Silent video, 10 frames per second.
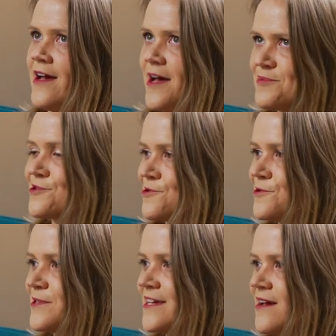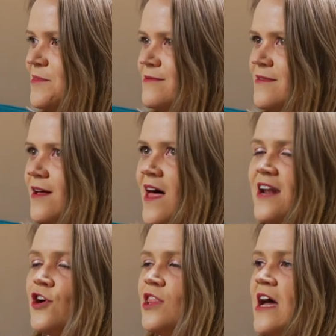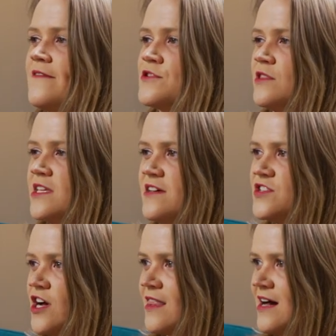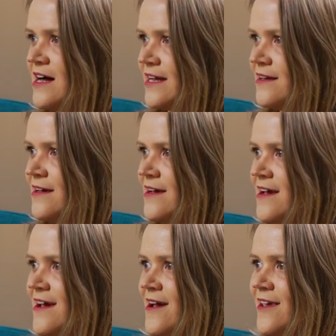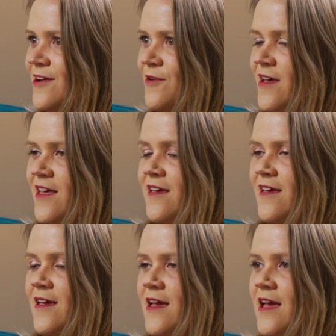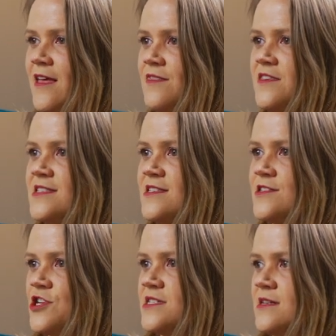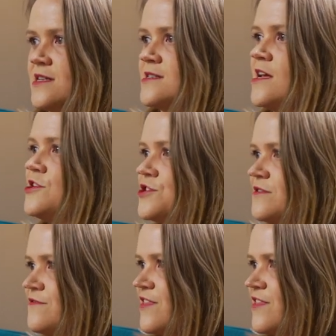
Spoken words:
Absolutely. I mean, a lot of our lives are lived online, and this is just an extension of